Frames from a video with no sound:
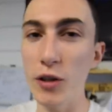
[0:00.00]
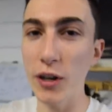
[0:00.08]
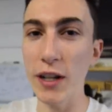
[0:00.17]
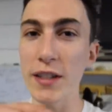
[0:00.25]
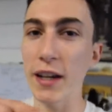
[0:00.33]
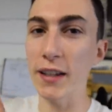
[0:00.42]
would you
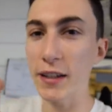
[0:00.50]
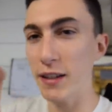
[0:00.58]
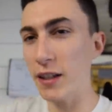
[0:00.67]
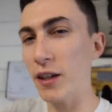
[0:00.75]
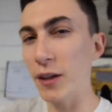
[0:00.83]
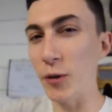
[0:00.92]
guys like
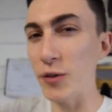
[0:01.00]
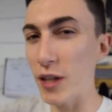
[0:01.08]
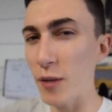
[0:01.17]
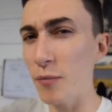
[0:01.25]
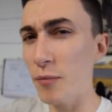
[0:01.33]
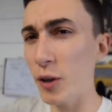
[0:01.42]
the
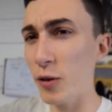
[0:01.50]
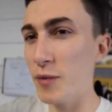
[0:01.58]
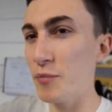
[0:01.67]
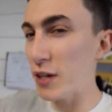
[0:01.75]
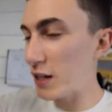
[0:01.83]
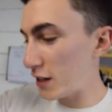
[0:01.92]
close-up
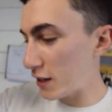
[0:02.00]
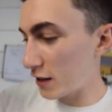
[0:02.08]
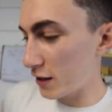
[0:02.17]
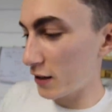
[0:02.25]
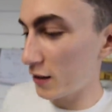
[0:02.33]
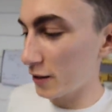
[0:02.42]
crispy?
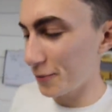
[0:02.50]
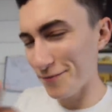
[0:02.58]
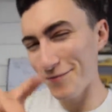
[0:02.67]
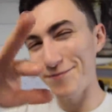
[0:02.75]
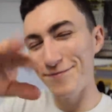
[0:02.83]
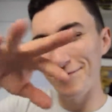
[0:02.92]

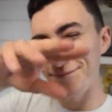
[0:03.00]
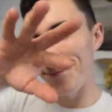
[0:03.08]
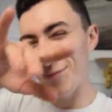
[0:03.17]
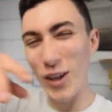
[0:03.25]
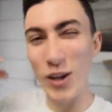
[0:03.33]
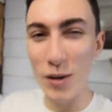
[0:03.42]

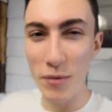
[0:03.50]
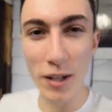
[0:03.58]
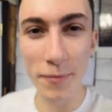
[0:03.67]
You know what I